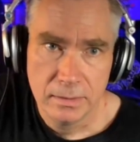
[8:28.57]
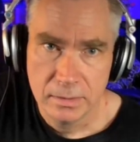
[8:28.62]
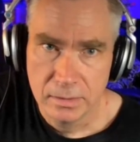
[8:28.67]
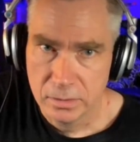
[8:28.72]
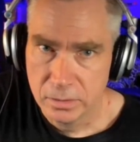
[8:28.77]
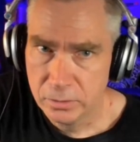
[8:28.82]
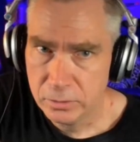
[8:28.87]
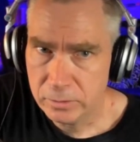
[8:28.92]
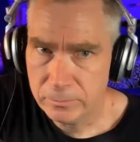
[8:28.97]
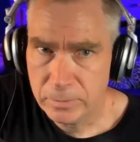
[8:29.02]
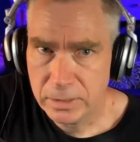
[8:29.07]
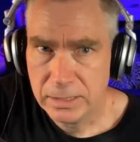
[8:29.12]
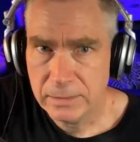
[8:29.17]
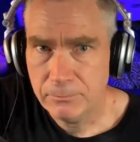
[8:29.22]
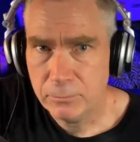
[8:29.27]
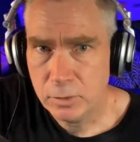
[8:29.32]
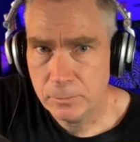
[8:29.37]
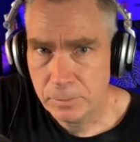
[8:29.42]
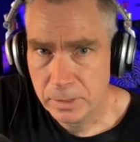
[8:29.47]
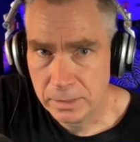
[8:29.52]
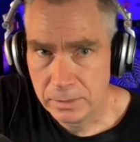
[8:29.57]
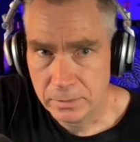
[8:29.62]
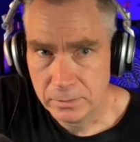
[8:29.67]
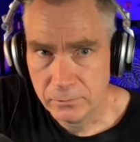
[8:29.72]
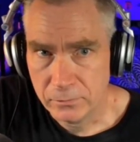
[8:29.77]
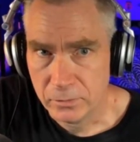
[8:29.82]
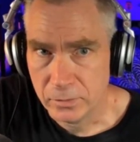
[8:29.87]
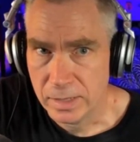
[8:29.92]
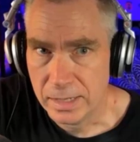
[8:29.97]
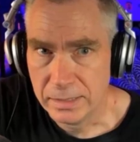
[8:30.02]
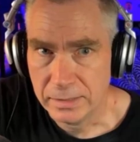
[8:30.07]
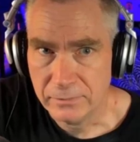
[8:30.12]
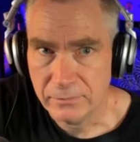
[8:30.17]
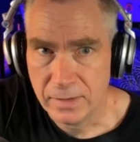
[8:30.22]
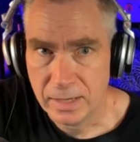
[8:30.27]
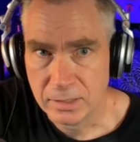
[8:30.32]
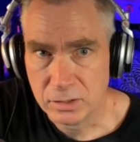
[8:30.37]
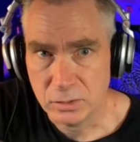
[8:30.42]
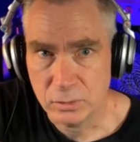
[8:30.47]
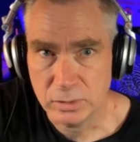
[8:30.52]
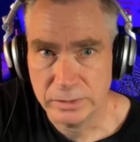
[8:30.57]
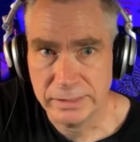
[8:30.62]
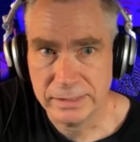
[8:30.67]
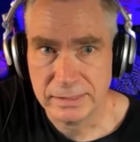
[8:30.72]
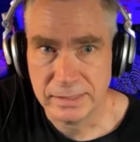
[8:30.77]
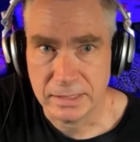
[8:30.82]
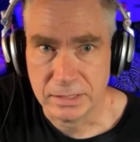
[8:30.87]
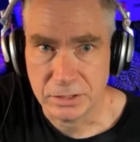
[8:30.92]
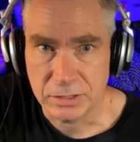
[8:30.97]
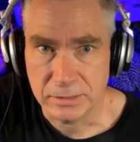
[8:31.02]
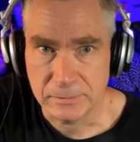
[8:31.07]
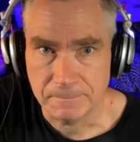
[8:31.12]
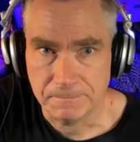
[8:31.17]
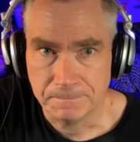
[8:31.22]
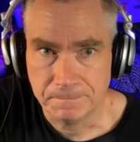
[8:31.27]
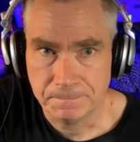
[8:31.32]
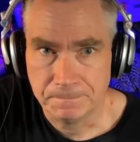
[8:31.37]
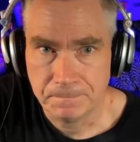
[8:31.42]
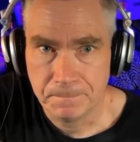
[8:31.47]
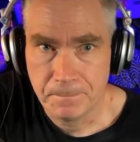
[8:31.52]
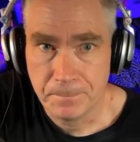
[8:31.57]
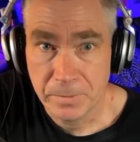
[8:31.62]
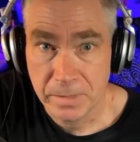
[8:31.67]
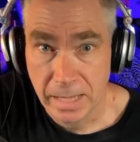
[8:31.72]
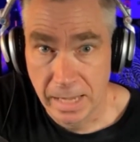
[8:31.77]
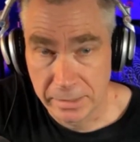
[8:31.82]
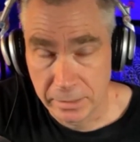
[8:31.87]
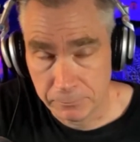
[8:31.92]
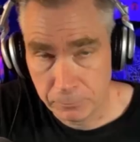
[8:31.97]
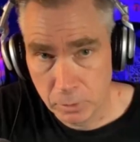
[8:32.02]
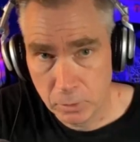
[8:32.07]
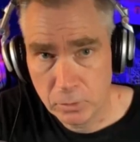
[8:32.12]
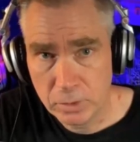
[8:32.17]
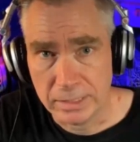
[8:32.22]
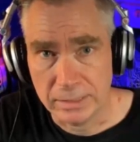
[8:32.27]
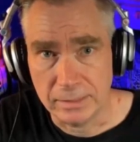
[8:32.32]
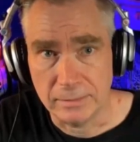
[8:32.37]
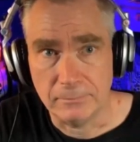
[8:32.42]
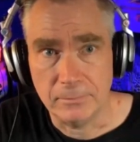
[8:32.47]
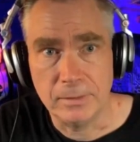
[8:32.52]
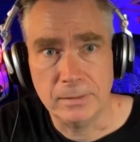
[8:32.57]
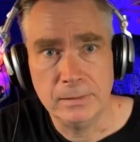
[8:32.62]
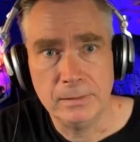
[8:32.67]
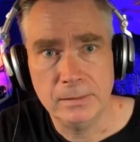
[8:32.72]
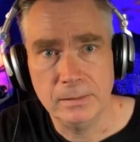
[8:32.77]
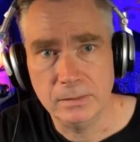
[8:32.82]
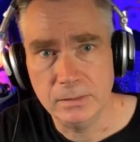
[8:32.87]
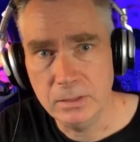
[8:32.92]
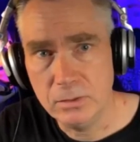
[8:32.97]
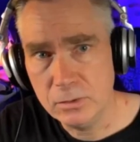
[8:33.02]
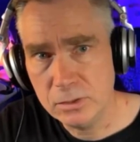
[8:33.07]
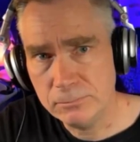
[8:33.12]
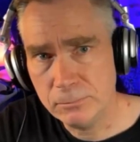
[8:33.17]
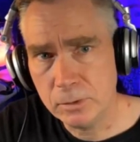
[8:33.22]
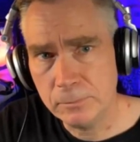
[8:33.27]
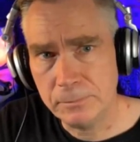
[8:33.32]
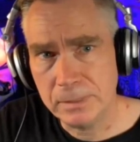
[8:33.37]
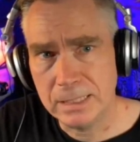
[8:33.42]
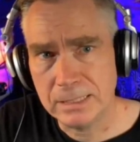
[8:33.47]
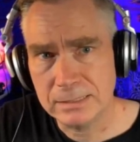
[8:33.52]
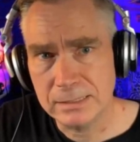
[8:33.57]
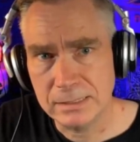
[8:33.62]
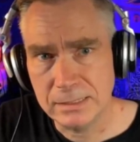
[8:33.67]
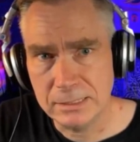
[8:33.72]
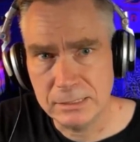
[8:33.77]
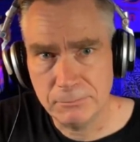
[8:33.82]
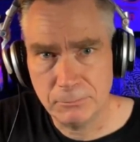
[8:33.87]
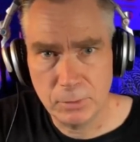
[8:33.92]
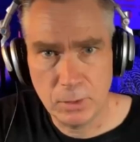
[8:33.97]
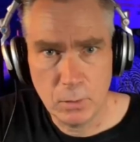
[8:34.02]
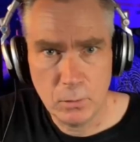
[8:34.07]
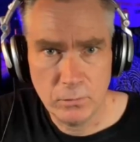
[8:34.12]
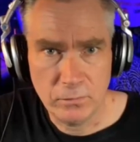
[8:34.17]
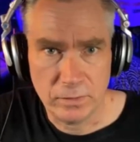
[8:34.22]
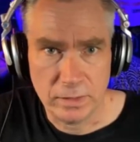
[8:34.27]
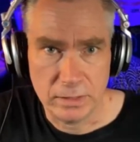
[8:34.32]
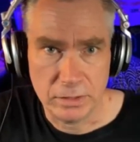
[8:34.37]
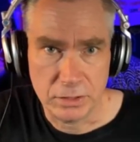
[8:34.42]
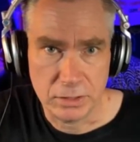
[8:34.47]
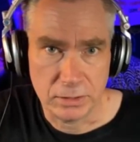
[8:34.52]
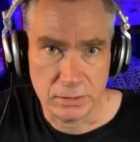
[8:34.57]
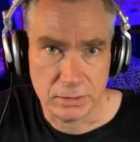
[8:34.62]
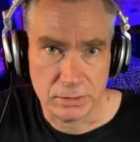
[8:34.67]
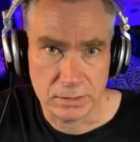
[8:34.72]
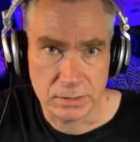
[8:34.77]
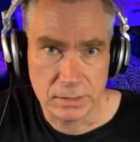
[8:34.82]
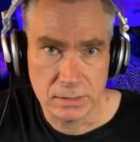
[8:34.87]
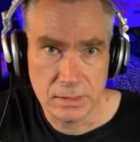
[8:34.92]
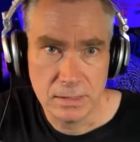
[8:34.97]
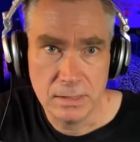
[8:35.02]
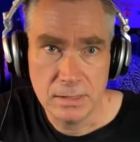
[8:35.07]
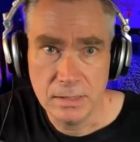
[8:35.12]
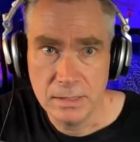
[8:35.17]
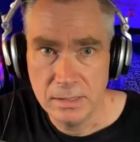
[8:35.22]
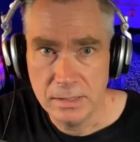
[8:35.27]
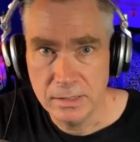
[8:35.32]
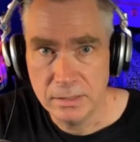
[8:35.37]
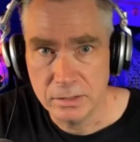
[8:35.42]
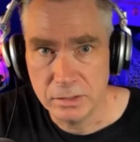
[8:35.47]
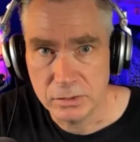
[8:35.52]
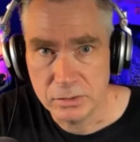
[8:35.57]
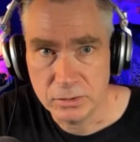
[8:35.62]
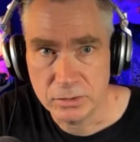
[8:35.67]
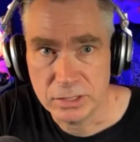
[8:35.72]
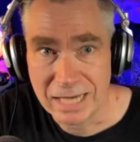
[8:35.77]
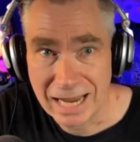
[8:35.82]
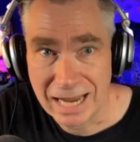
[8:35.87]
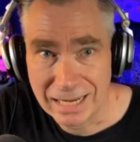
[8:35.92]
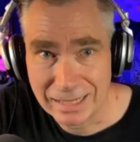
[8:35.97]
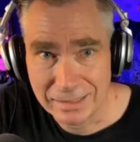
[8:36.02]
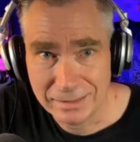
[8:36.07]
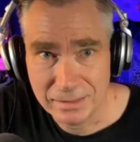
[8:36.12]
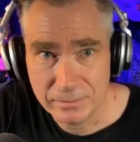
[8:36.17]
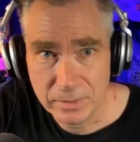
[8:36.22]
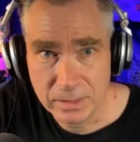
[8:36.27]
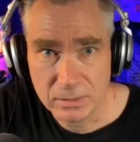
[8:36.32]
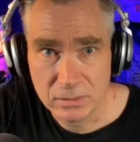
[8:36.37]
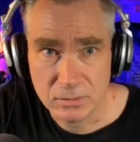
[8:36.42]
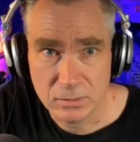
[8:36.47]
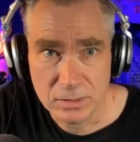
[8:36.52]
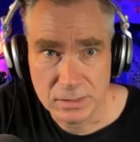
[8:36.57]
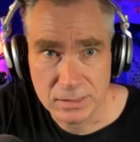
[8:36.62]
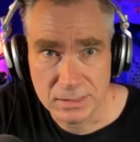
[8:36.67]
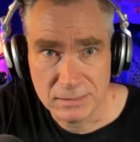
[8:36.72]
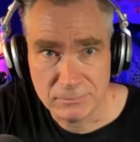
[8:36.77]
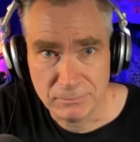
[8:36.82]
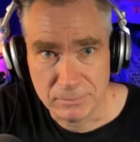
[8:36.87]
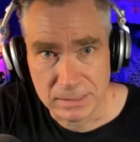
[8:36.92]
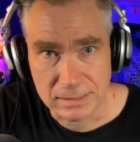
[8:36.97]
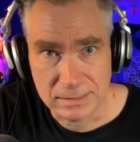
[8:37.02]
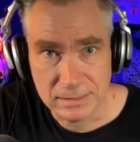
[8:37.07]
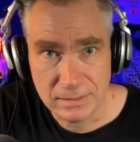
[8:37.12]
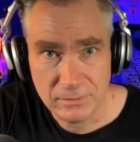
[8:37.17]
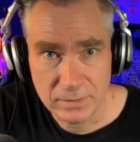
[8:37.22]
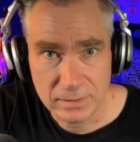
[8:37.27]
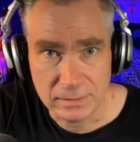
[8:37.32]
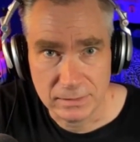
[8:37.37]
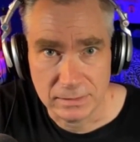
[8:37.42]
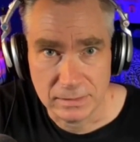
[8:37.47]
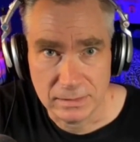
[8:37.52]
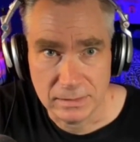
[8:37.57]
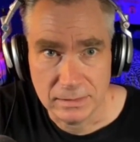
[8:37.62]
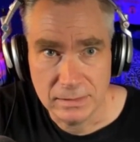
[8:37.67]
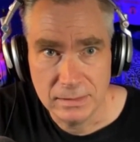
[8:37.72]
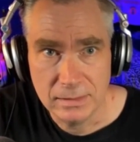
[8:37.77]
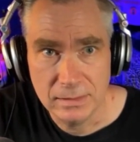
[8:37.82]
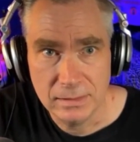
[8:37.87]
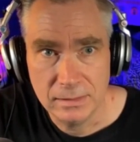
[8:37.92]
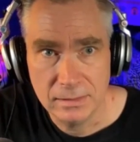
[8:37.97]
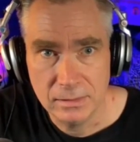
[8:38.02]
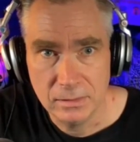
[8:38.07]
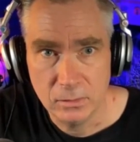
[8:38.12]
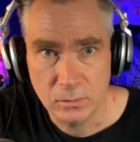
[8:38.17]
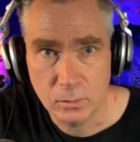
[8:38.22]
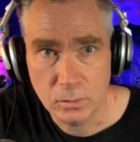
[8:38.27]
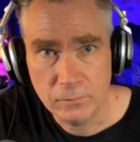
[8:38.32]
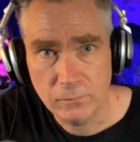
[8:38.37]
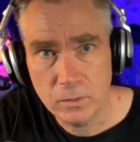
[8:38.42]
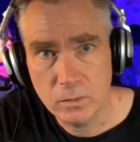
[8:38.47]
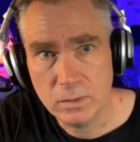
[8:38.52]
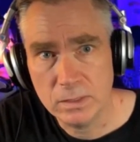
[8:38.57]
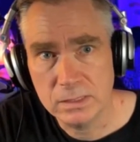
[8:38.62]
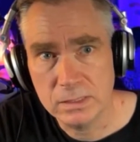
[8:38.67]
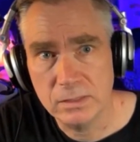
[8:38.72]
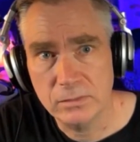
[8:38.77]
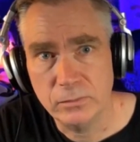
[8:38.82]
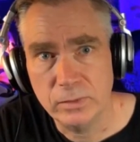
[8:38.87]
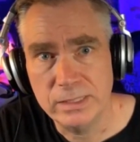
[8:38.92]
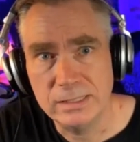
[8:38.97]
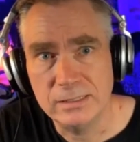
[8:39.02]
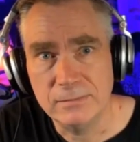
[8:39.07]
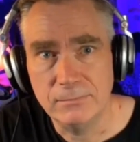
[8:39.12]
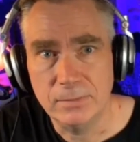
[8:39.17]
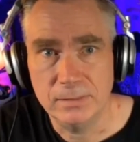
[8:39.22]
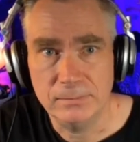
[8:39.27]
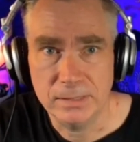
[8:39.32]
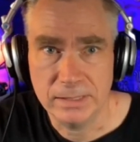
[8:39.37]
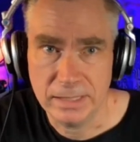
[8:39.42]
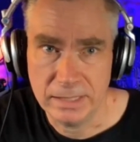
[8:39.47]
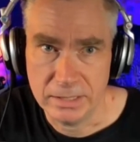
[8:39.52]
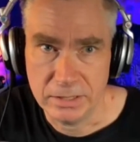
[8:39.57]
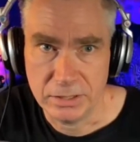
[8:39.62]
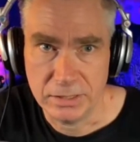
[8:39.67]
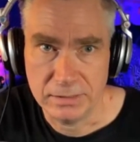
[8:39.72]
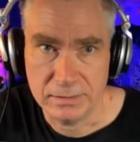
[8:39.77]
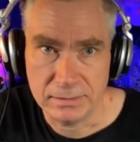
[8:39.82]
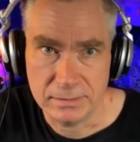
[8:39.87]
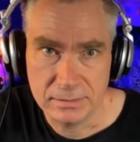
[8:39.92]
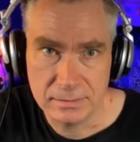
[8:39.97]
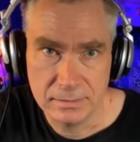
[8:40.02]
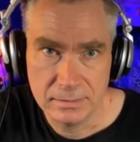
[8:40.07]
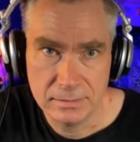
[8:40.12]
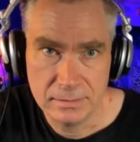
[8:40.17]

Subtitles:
You'll be prepared for any factual discussion. And a pro tip, use Perplexity's Pro features to search academic sources specifically or focus on recent publications.